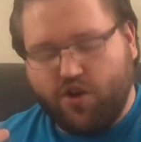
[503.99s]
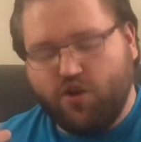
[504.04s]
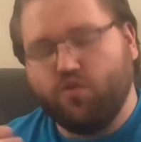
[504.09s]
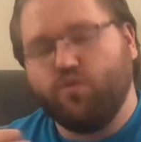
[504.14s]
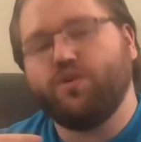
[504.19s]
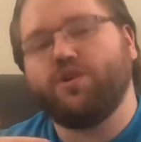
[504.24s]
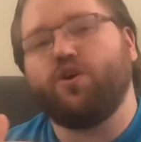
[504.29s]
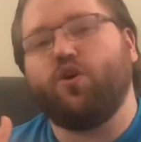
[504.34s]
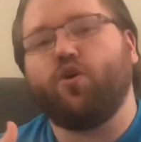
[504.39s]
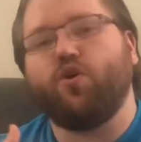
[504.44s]

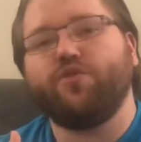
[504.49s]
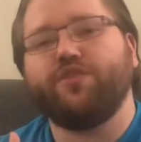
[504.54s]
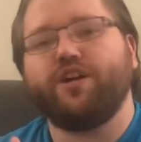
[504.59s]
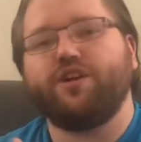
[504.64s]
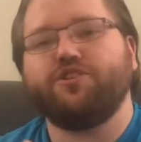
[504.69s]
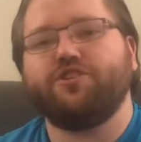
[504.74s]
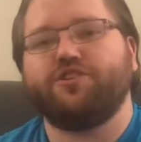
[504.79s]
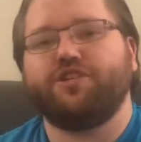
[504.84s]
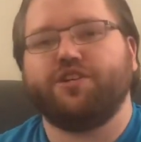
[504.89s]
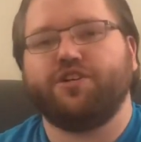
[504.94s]
would hold their
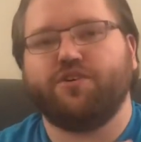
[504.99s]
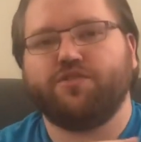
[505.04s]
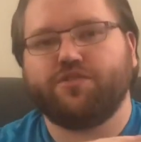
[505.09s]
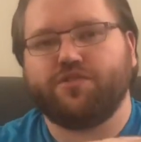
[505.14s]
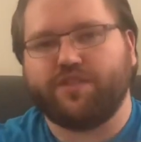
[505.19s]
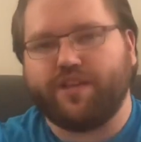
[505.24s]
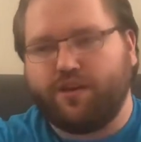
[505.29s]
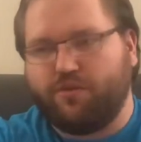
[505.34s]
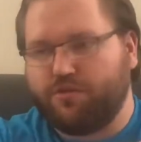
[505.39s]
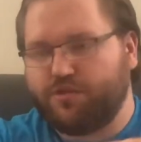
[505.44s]
shield so
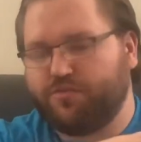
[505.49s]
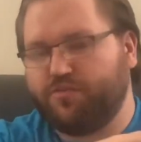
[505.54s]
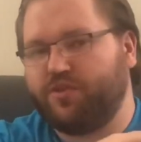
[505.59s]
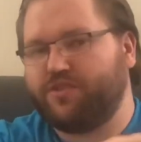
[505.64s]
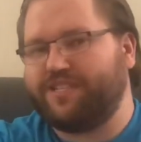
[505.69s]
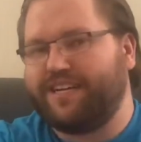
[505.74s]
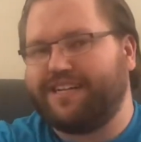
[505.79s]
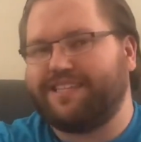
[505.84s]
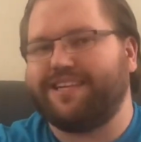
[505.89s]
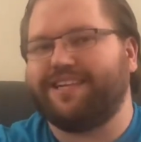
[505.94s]
that it was
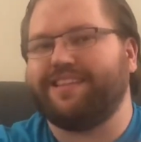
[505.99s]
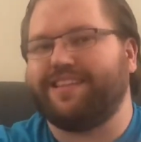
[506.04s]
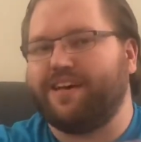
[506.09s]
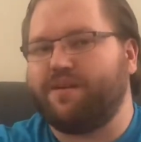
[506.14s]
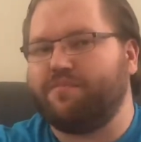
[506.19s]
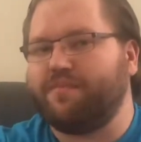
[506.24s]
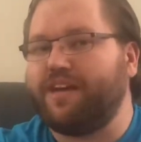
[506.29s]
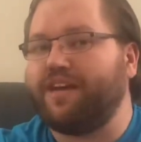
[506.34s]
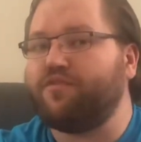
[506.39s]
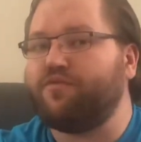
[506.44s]
protecting
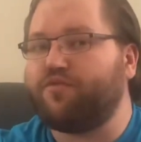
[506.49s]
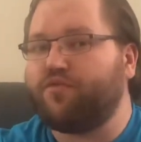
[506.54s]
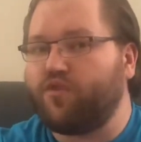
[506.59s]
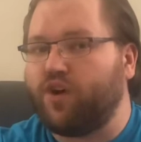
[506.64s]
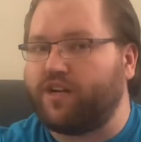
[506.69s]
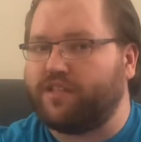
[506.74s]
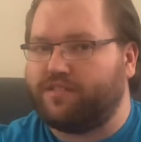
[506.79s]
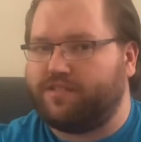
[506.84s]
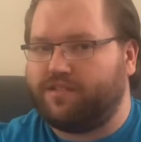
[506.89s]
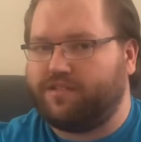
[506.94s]
them in
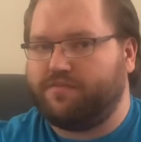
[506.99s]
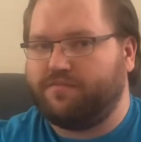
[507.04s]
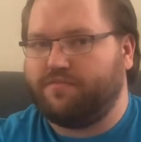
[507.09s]
front.